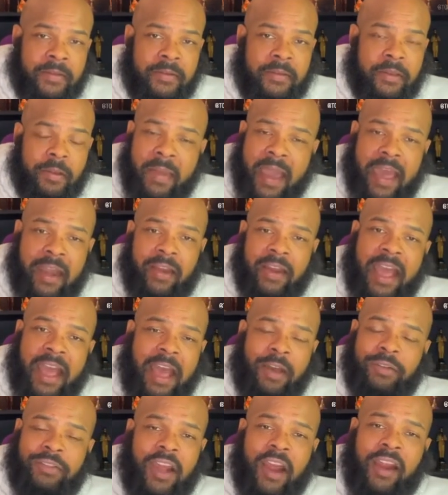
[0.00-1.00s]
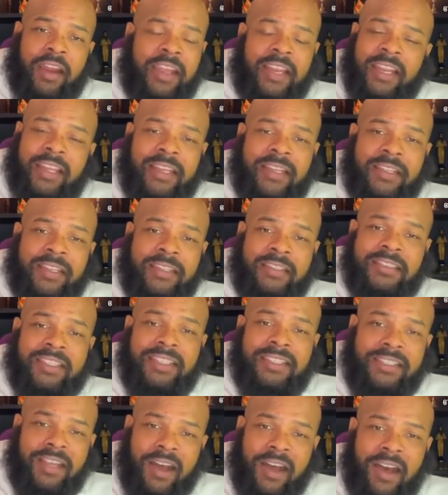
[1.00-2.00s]
No matter how dark it is,
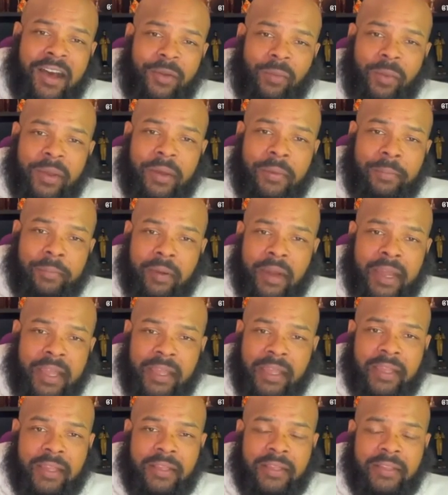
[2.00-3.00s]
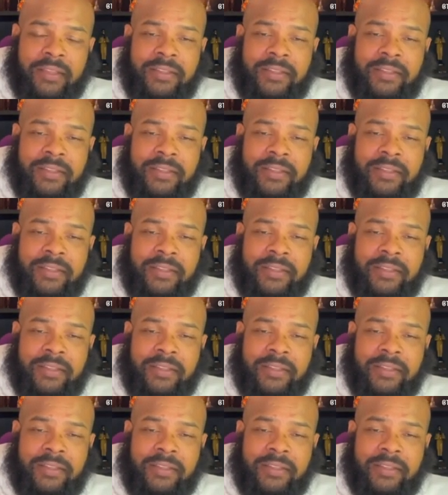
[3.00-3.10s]
the dawn will break